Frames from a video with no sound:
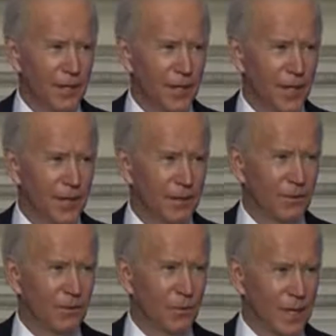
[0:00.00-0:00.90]

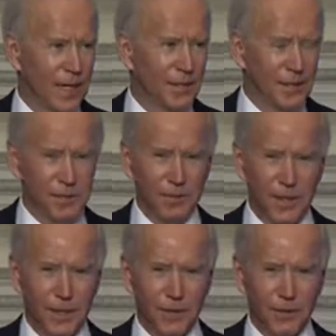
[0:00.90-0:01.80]
than we
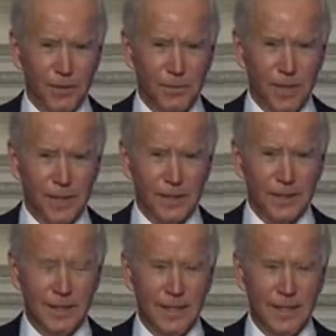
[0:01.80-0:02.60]
anticipated or expected.